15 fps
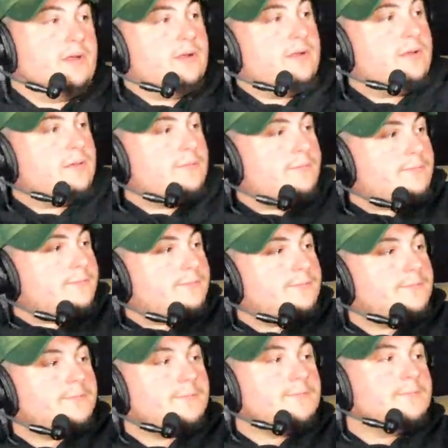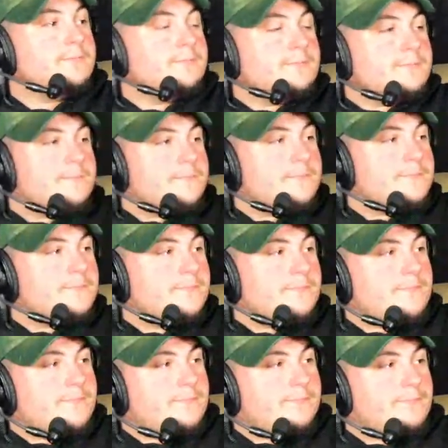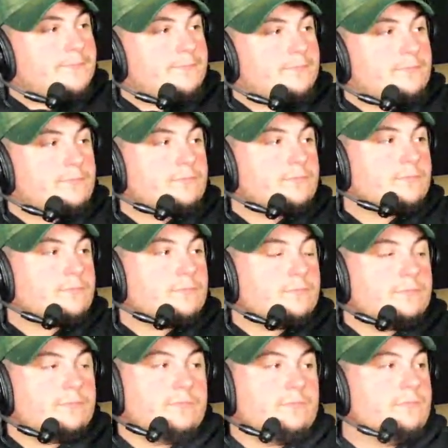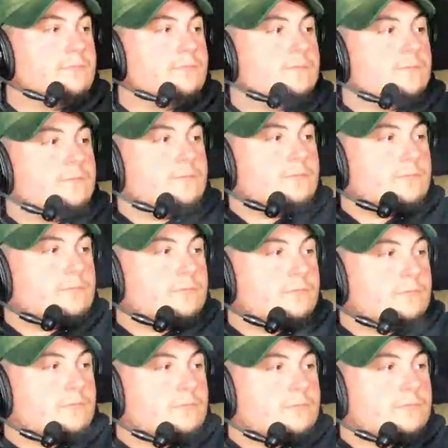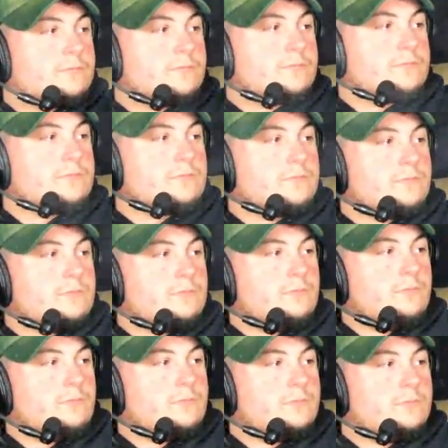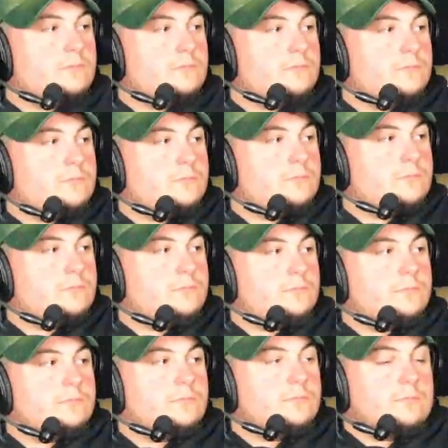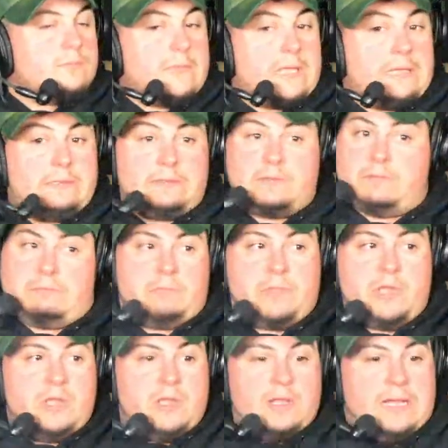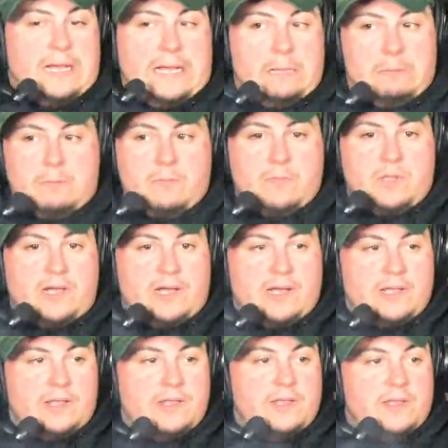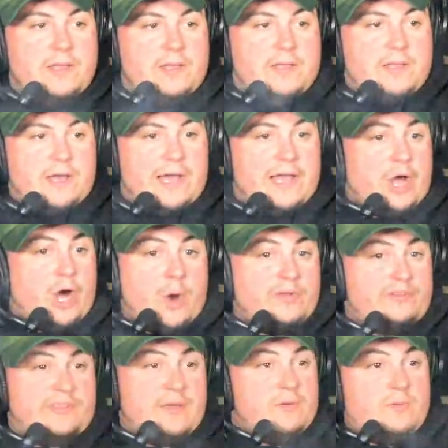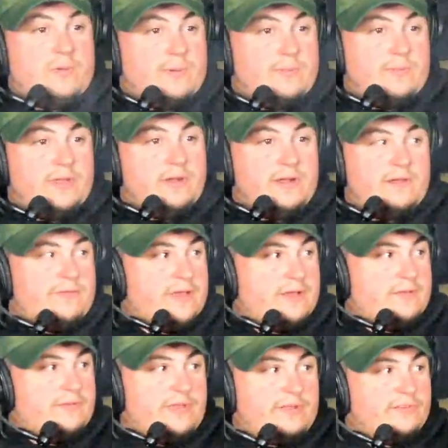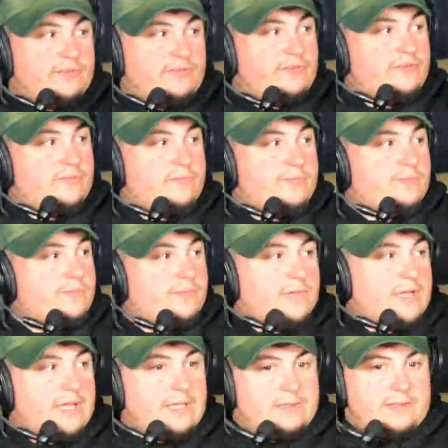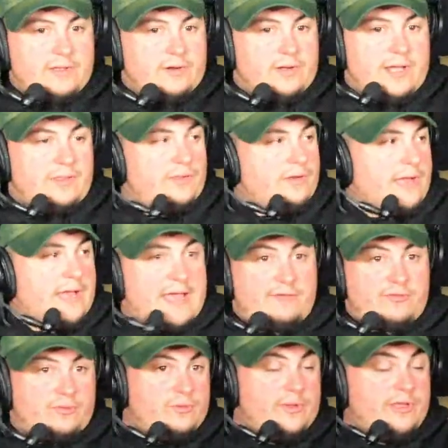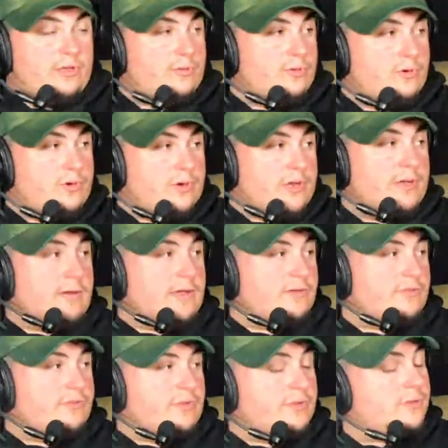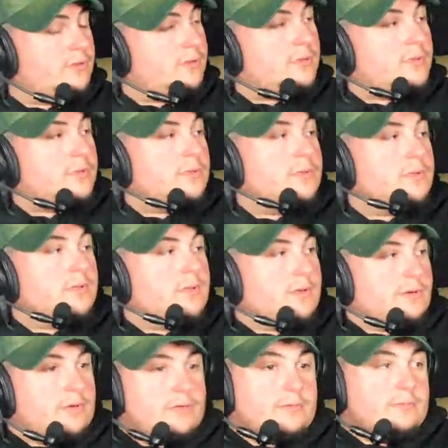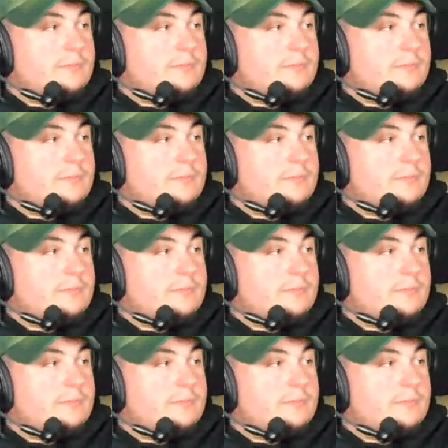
interesting cigar because I would say out of all the cigars in LFD's profile, that cigar is very underrated. It's a very good cigar that I don't see. I always get one when I'm there. I've had dozens. I have some in my humidor now. Actually, they're good.